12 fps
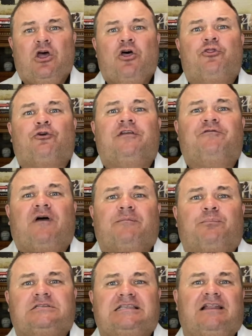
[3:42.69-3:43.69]

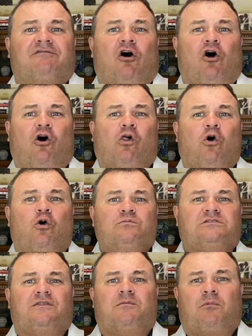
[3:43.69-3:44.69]
35% of all homes
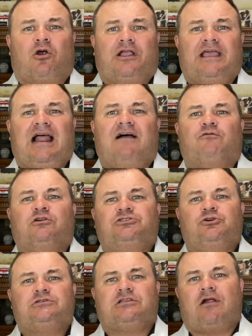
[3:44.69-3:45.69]
on the market have
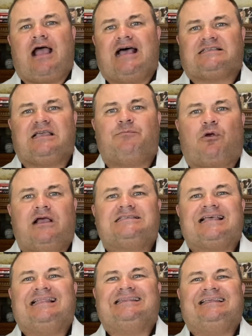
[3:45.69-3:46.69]
reduced their asking price
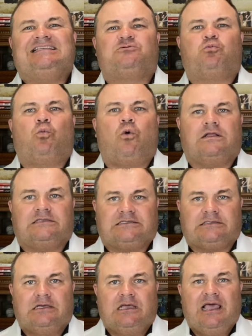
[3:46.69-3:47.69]
at least once.
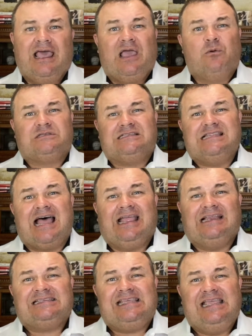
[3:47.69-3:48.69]
It was
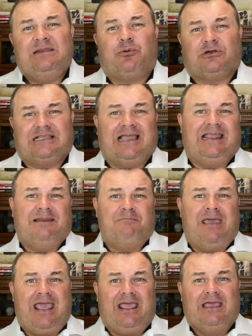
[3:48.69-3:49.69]
19% in
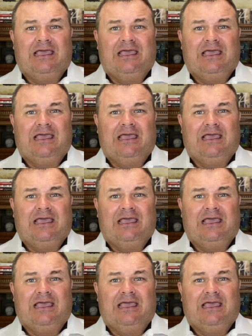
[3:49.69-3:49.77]
May.